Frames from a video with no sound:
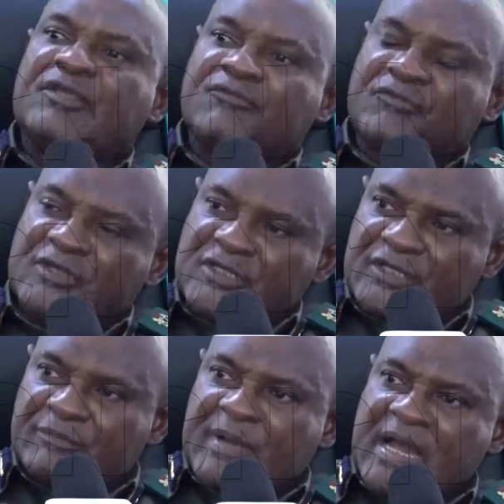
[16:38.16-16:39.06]
invading
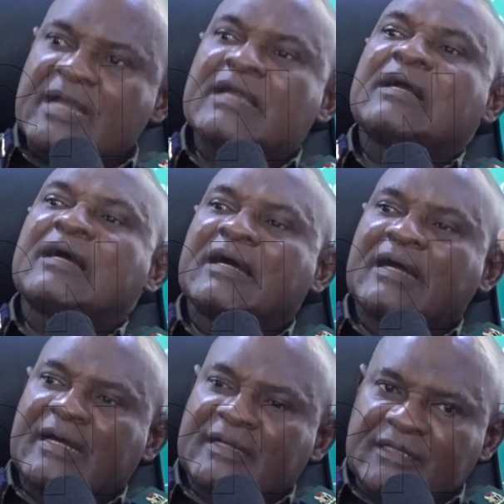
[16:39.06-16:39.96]
the park
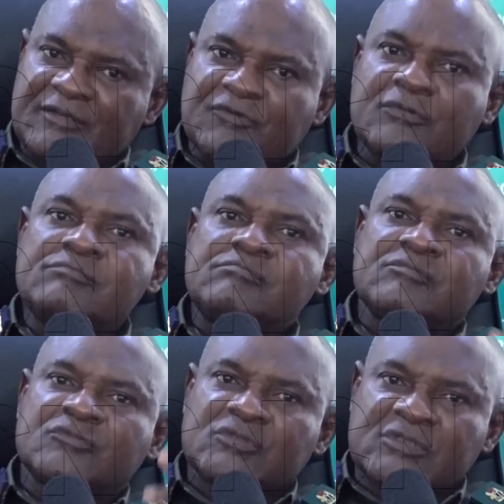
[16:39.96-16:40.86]
and even
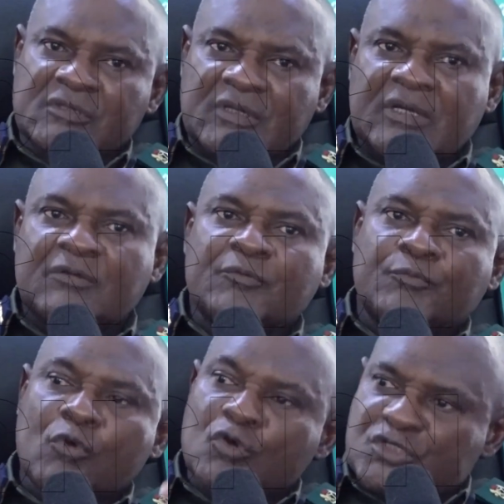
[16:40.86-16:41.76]

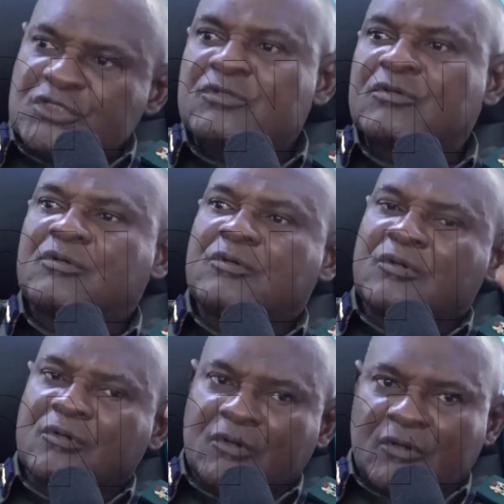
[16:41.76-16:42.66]
poaching
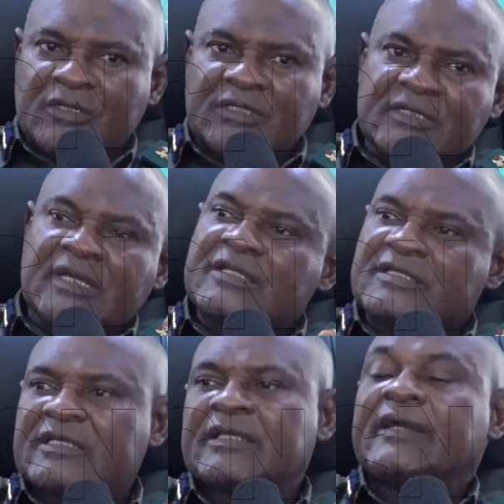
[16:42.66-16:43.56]
or illegally
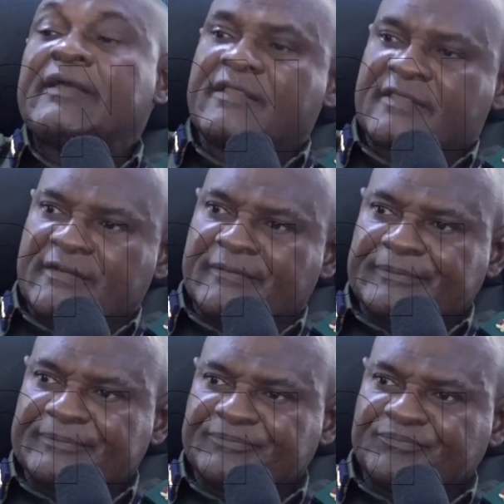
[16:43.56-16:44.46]
taking anything.
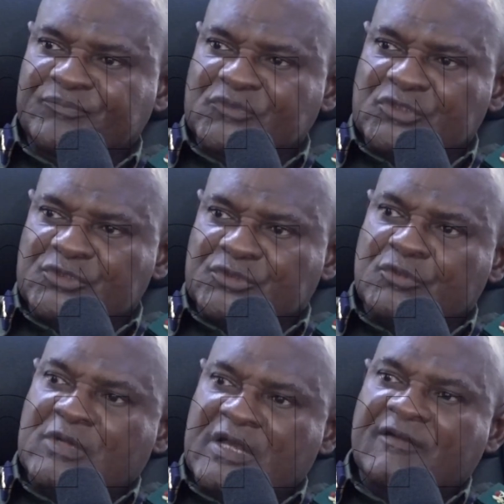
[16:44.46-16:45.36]

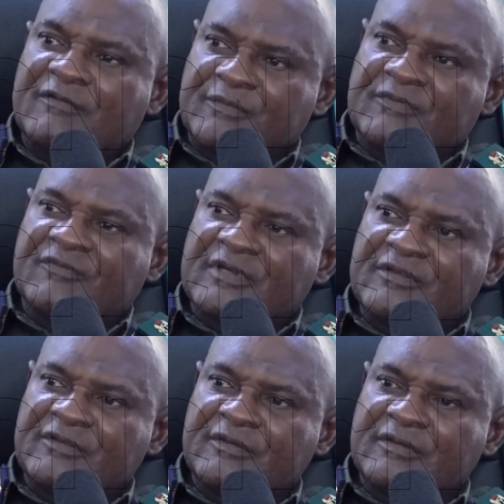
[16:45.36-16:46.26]
So we have been
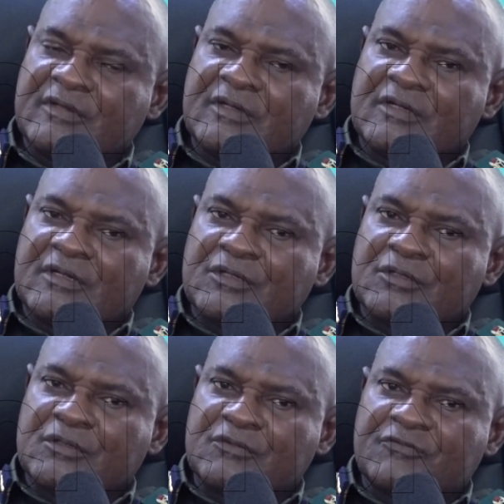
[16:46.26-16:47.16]
very
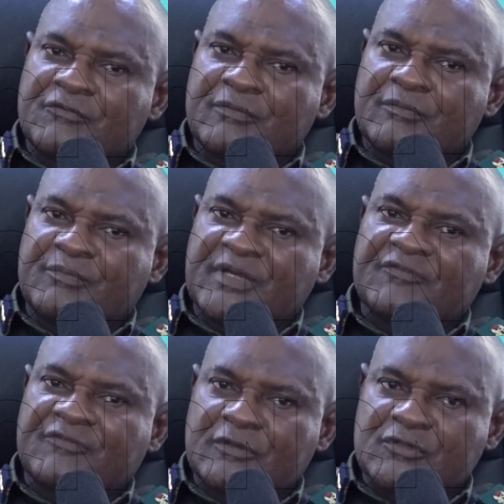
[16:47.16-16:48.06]
good
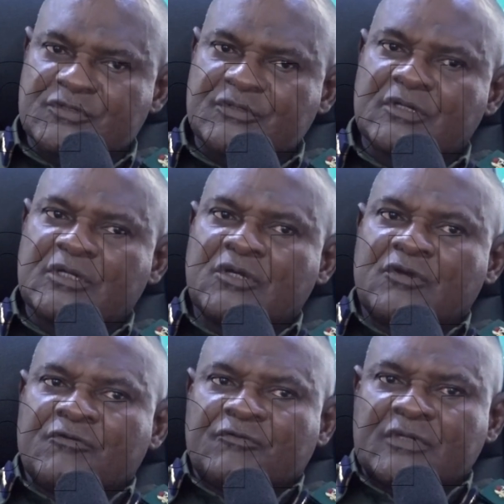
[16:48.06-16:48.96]
bedfellows.
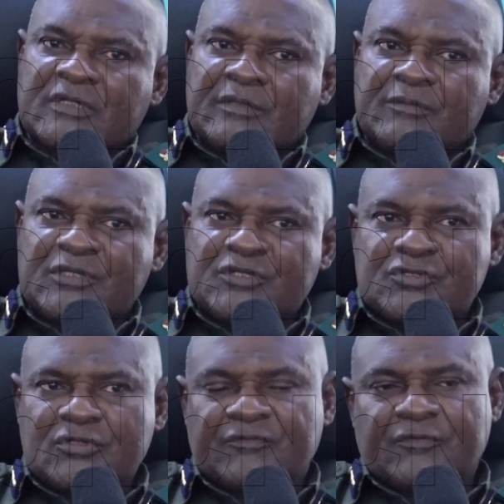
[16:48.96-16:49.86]
For the
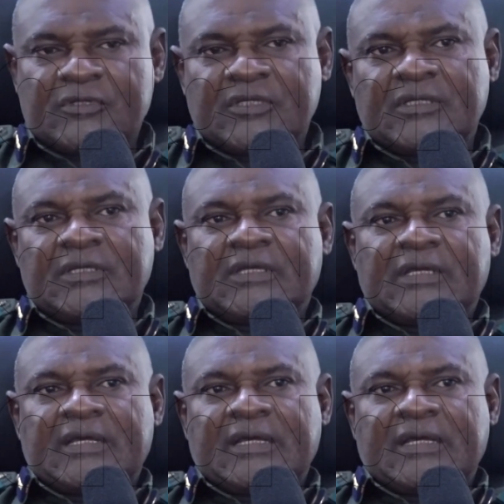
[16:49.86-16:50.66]
ministry, for the